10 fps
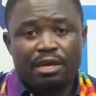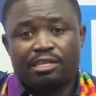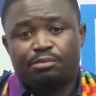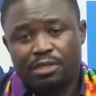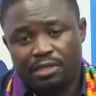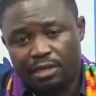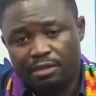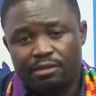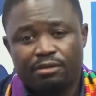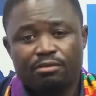
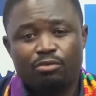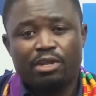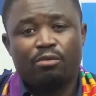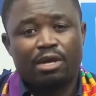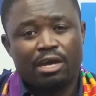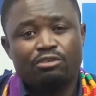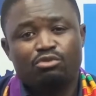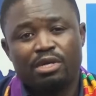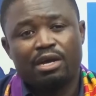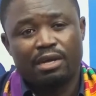especially with our
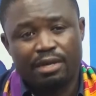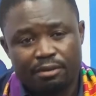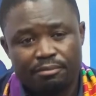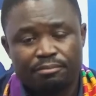country Ghana.